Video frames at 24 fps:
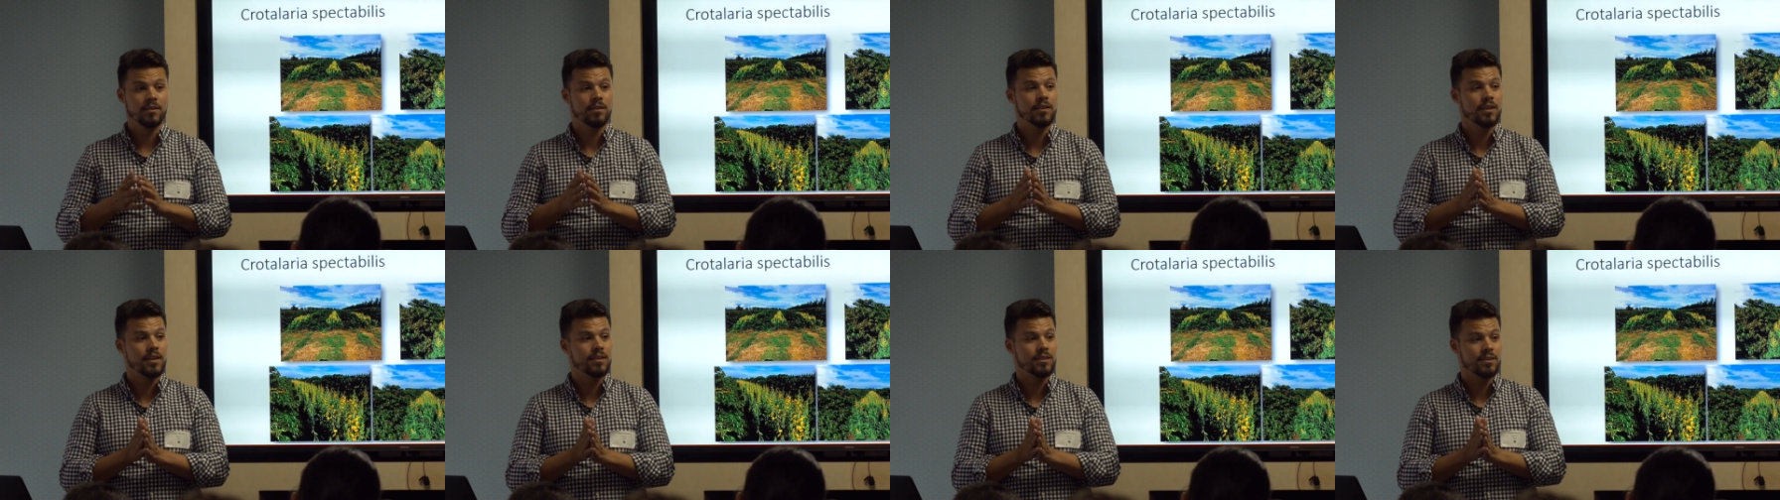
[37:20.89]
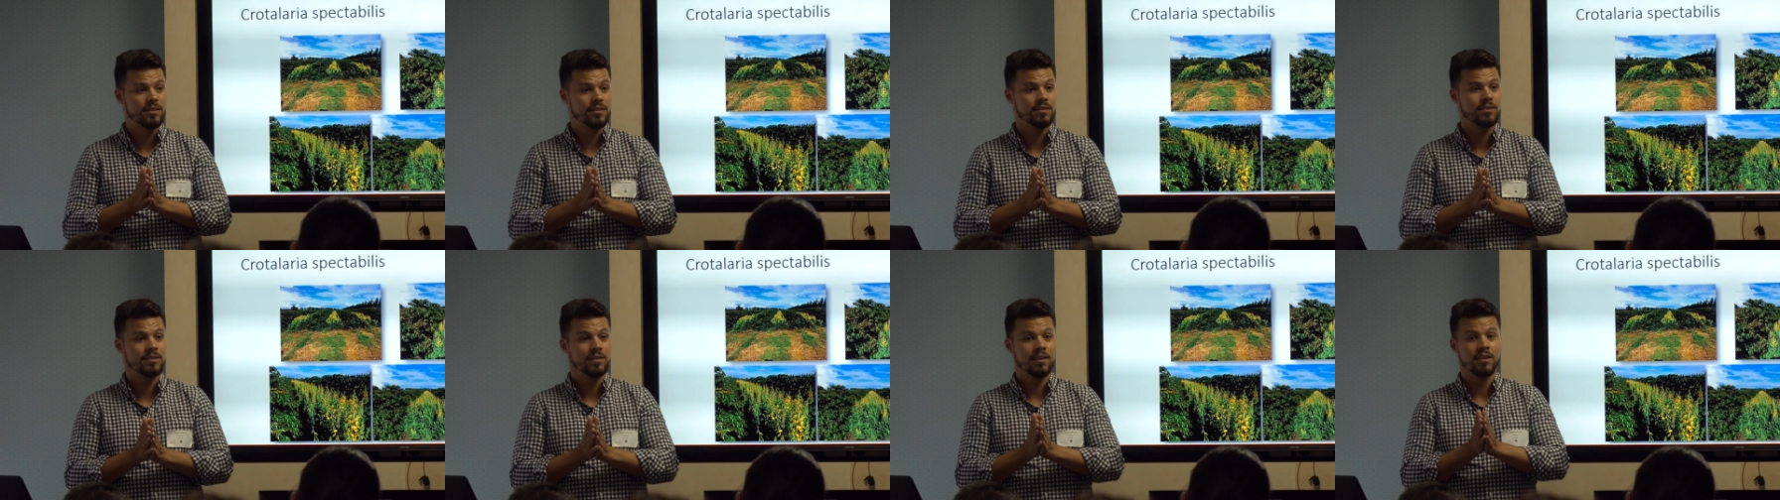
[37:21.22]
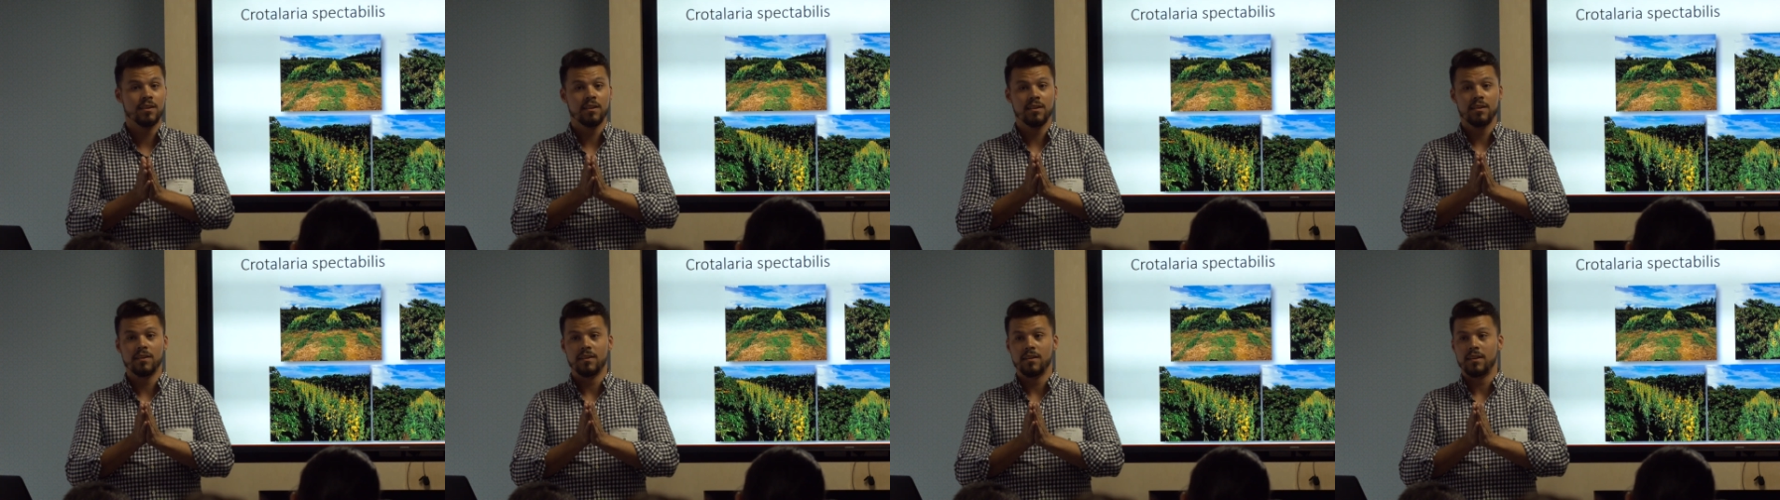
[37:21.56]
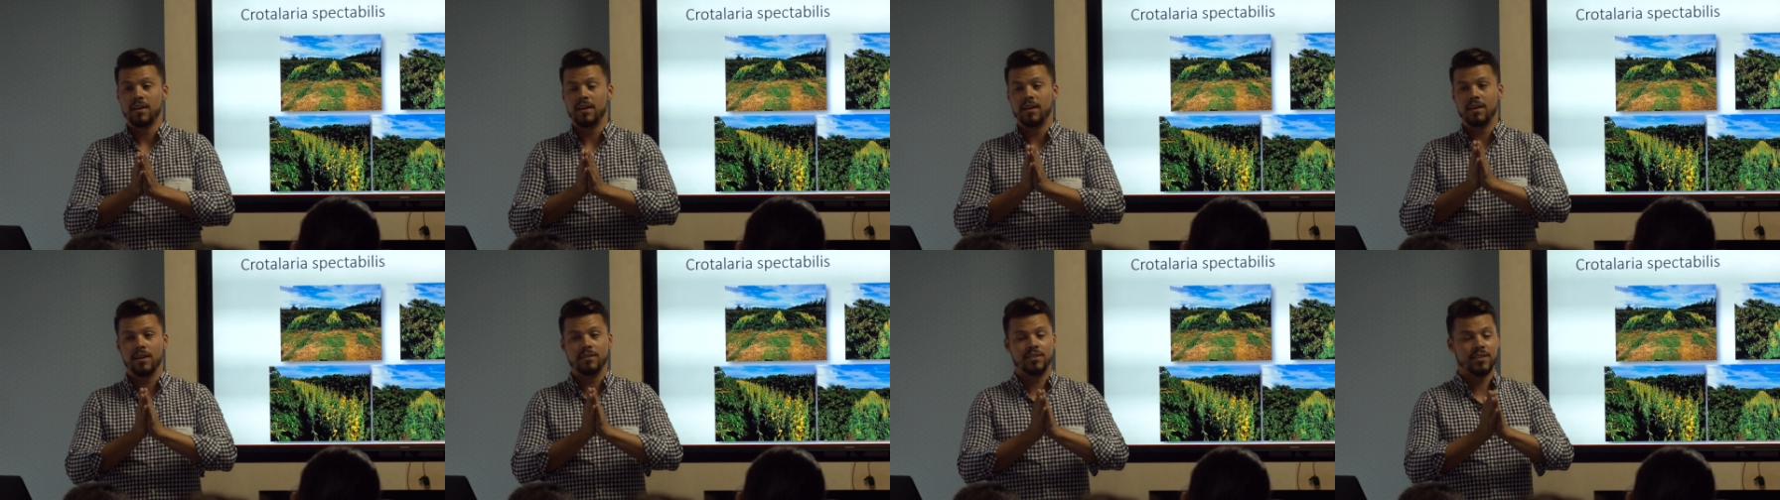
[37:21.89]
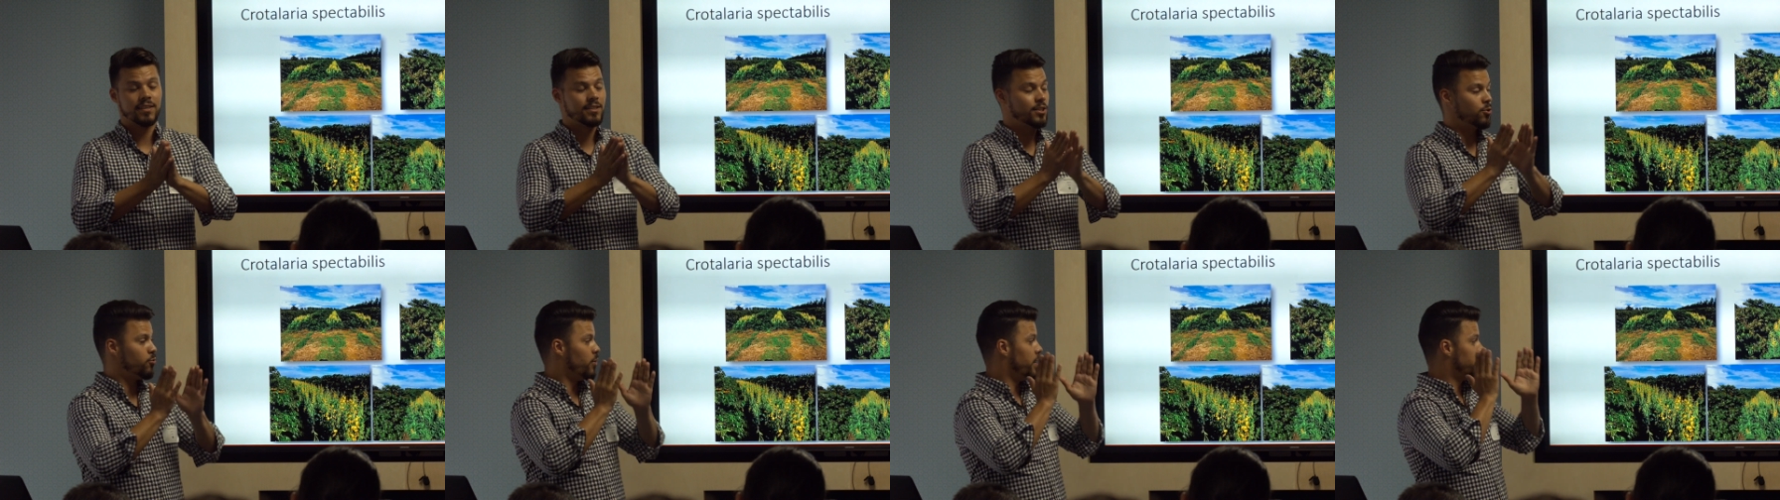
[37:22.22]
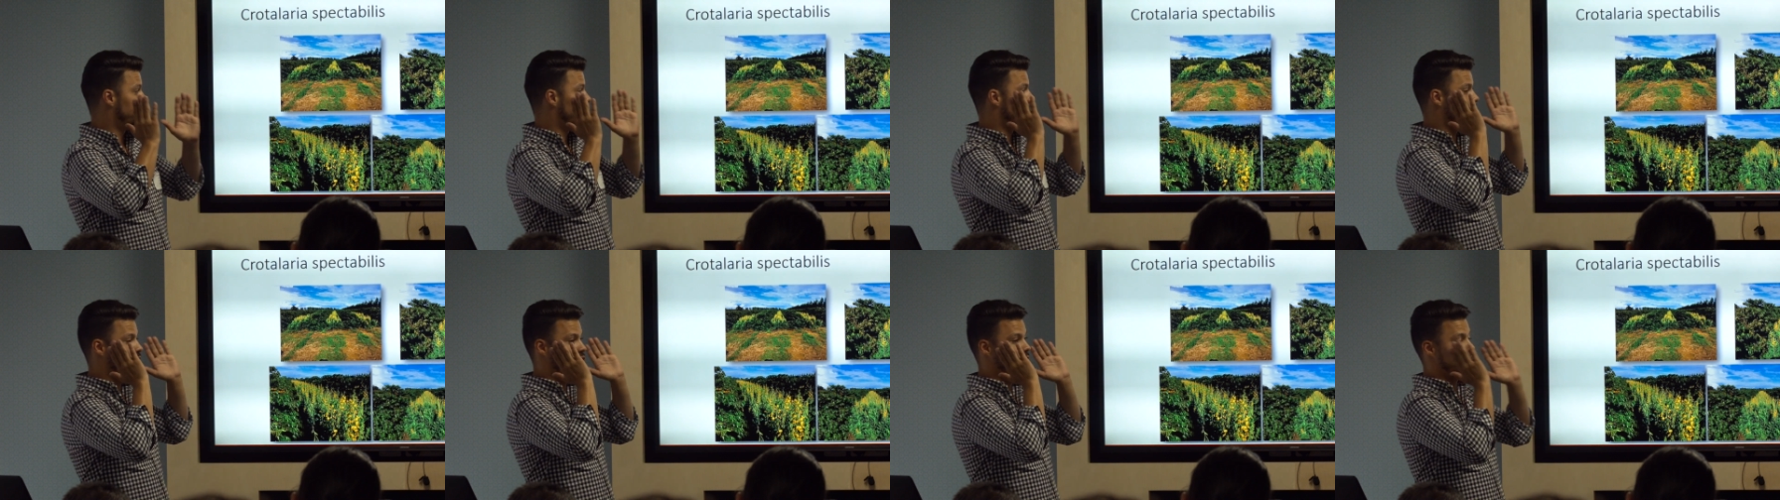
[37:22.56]
It's the
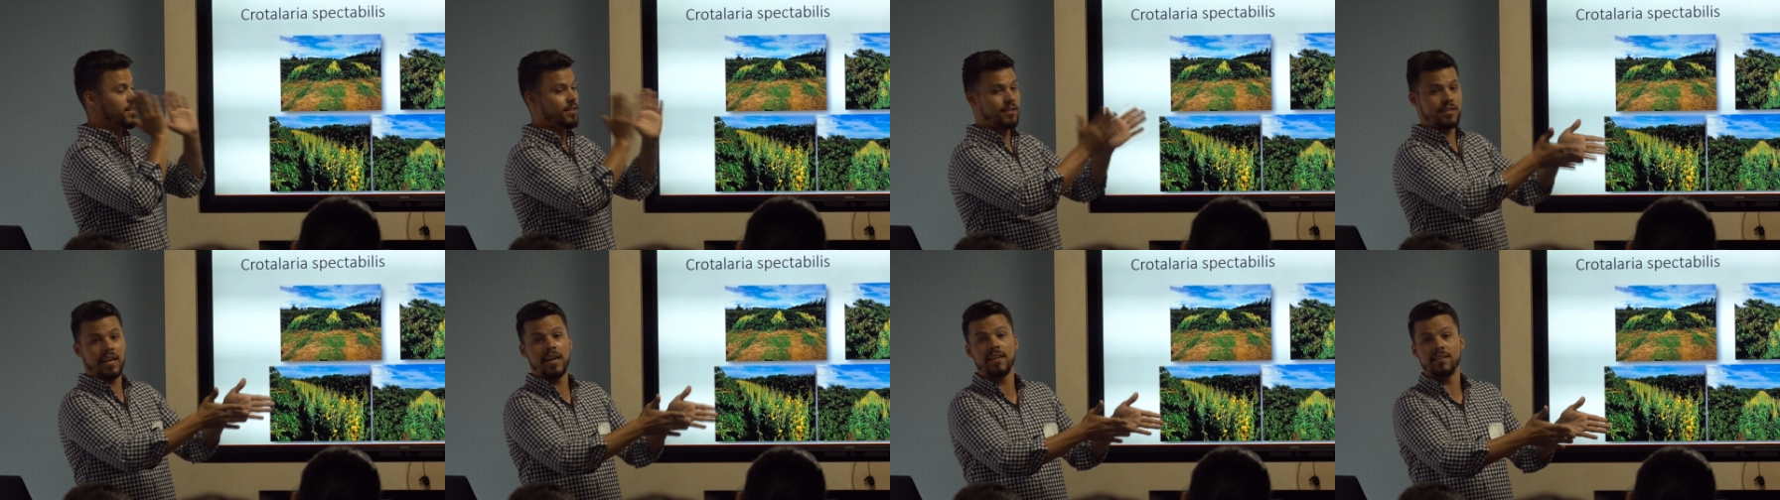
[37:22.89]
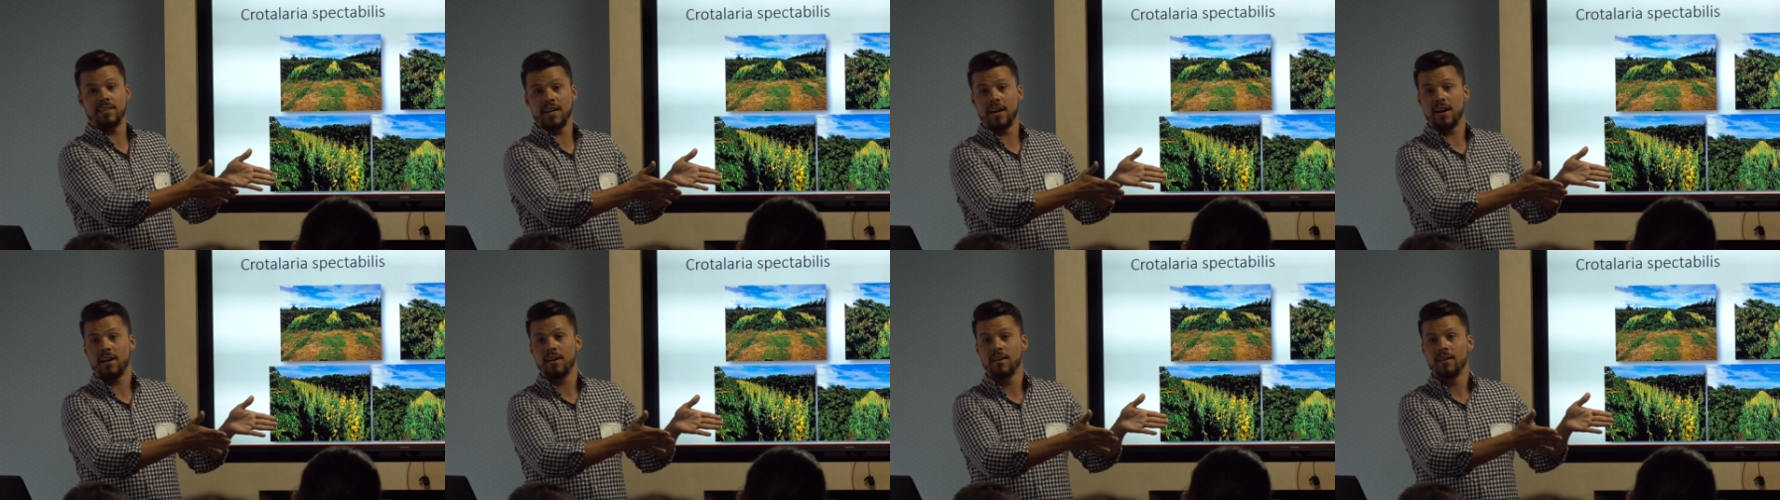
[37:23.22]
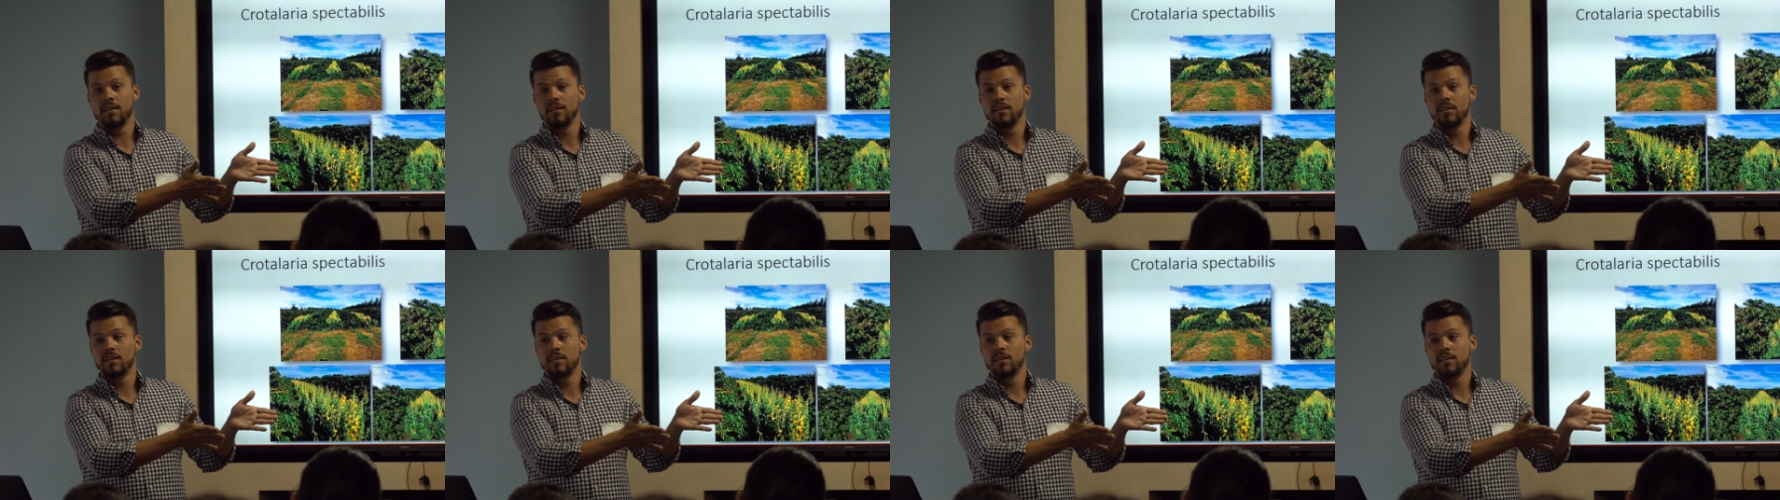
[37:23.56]
trees, they just stay there.